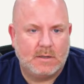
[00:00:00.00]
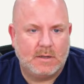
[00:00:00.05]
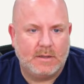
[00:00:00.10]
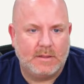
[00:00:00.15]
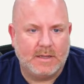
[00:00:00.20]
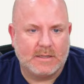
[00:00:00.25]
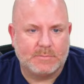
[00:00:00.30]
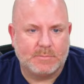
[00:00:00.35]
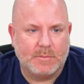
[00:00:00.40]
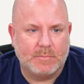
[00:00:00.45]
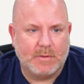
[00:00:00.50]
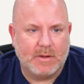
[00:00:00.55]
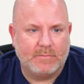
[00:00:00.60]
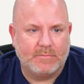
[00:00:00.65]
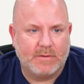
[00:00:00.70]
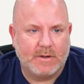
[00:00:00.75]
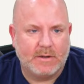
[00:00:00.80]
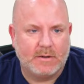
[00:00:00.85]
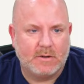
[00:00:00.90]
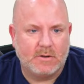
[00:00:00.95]
And that's been
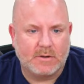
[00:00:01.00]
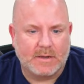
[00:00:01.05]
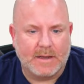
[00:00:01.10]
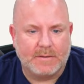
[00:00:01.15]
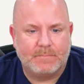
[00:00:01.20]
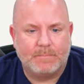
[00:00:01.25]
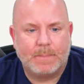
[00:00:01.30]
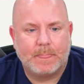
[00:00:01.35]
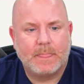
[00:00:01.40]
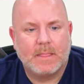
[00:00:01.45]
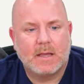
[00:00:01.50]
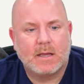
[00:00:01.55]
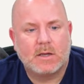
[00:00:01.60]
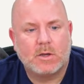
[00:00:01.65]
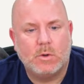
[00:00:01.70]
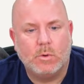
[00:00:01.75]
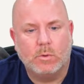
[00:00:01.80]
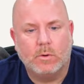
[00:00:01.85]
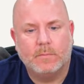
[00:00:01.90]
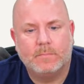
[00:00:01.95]
modified. Okay,
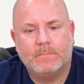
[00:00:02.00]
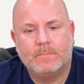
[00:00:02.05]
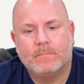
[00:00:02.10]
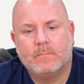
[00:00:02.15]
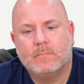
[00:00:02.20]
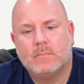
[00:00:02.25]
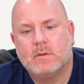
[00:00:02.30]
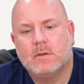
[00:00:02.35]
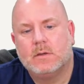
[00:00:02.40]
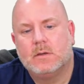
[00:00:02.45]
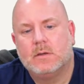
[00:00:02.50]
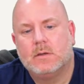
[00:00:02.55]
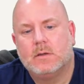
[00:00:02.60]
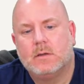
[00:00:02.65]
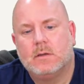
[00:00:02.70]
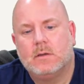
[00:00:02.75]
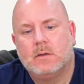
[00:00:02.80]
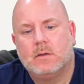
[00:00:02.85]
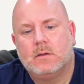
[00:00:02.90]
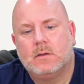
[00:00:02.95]
cool.
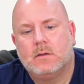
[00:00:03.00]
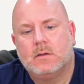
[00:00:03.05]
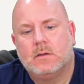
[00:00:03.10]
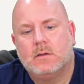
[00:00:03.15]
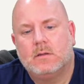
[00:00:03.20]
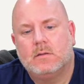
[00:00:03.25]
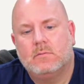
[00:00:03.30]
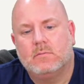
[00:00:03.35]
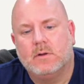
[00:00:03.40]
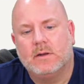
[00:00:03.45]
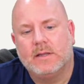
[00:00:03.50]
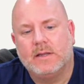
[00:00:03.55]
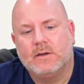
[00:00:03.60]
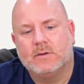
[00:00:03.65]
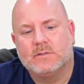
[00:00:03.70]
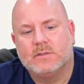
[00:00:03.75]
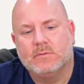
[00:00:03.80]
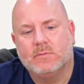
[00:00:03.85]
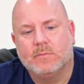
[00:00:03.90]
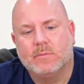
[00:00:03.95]
Run
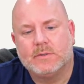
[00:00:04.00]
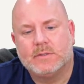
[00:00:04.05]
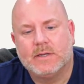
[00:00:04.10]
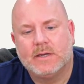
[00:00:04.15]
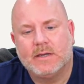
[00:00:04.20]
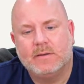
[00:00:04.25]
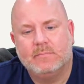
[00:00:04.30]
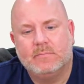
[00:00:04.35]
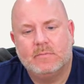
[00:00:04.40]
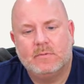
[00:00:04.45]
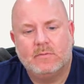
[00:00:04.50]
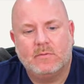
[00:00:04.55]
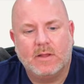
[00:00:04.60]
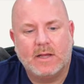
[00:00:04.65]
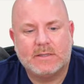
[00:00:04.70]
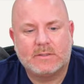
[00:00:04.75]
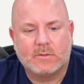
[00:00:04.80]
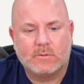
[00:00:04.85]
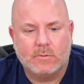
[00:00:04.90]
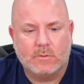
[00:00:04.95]
ERC one more time. Well,
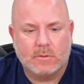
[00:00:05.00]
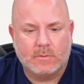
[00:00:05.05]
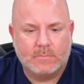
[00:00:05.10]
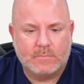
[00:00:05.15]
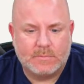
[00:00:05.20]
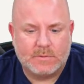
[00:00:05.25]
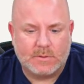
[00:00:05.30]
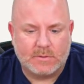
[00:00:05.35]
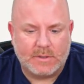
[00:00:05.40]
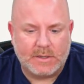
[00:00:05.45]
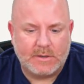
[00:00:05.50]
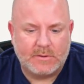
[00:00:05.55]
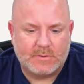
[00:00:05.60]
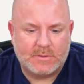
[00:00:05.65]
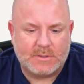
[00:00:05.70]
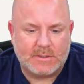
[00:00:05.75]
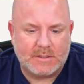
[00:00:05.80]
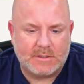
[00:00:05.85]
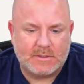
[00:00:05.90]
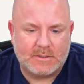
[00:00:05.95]
that's cool. So
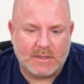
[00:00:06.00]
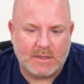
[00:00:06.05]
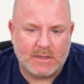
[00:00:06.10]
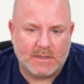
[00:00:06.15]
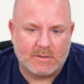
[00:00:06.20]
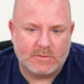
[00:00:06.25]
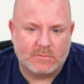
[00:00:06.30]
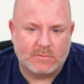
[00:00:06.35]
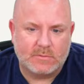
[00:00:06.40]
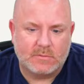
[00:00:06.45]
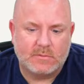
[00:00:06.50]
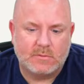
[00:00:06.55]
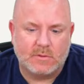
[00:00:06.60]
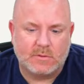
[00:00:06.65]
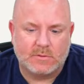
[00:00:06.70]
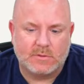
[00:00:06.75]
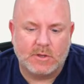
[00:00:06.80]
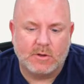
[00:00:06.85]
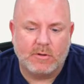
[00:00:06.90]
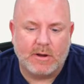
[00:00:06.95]
ERC says
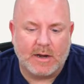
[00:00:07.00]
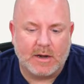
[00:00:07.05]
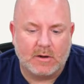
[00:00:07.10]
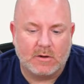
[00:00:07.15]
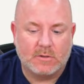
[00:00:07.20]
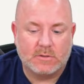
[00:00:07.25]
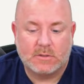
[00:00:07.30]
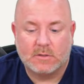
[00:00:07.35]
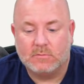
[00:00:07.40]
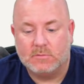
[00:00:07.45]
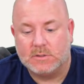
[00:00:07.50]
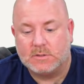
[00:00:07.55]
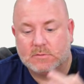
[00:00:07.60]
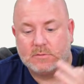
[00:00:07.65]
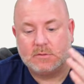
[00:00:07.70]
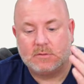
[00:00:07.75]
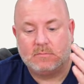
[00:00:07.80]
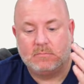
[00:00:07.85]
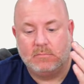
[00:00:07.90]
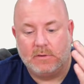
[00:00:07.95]
there's no errors,
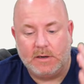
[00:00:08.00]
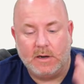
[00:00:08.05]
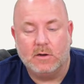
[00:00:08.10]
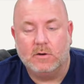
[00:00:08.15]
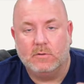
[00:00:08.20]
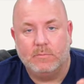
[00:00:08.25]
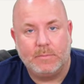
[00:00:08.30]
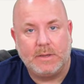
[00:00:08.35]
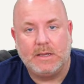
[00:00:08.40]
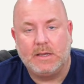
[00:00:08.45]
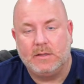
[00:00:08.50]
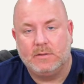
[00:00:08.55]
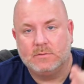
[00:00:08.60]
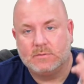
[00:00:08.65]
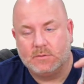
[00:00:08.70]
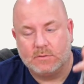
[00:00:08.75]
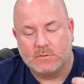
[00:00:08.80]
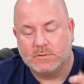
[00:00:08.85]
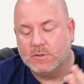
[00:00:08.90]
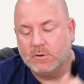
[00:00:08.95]
which we know
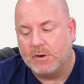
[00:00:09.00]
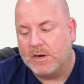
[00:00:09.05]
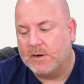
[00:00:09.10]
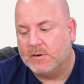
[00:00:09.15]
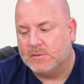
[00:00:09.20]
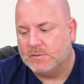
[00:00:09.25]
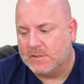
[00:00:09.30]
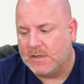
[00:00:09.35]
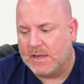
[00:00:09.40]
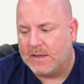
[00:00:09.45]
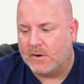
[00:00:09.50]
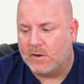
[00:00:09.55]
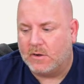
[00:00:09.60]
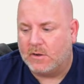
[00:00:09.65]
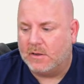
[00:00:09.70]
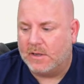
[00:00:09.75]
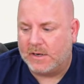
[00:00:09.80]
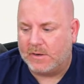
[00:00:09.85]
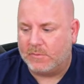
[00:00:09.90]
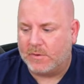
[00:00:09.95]
means there's no errors at
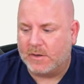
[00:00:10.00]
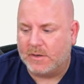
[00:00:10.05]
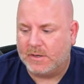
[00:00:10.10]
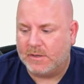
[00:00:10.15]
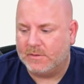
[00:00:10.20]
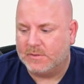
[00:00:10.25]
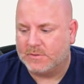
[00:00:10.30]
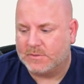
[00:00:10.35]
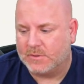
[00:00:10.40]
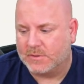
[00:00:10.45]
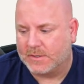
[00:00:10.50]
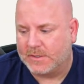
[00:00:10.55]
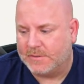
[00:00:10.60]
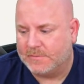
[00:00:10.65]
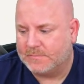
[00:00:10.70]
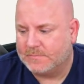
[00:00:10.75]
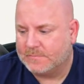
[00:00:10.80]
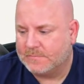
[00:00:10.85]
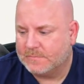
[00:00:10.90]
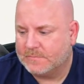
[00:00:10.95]
all anywhere in the circuit.